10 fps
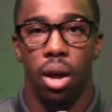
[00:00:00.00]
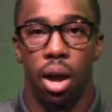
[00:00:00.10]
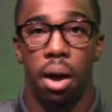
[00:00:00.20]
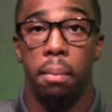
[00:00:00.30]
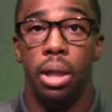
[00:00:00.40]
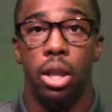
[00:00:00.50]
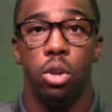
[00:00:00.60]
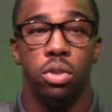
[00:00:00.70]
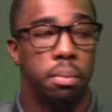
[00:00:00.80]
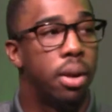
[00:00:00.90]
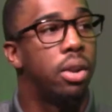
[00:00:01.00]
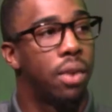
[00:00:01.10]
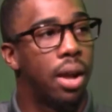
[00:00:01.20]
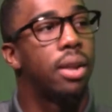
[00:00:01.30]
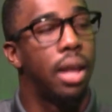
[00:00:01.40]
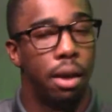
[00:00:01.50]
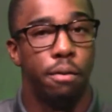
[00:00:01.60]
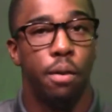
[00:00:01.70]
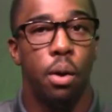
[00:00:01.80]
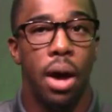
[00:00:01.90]
Millennials and Money, right?
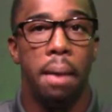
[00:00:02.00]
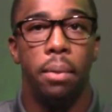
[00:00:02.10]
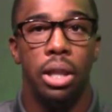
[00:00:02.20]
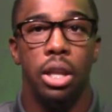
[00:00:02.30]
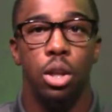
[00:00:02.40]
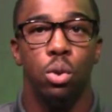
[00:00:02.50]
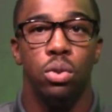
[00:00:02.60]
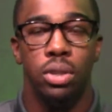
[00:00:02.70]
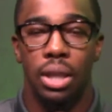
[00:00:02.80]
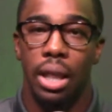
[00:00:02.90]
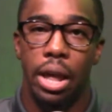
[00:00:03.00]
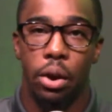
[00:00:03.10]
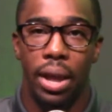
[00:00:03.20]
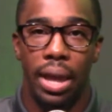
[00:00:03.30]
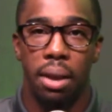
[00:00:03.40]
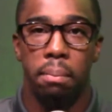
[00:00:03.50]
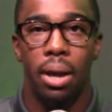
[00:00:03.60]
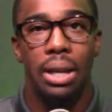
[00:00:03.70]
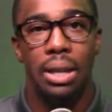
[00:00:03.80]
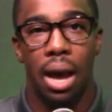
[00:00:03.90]
info@millennials, the letter N,
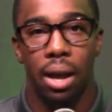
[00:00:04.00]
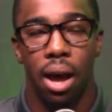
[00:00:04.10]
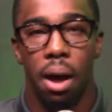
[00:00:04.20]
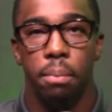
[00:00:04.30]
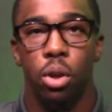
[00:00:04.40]
money.com.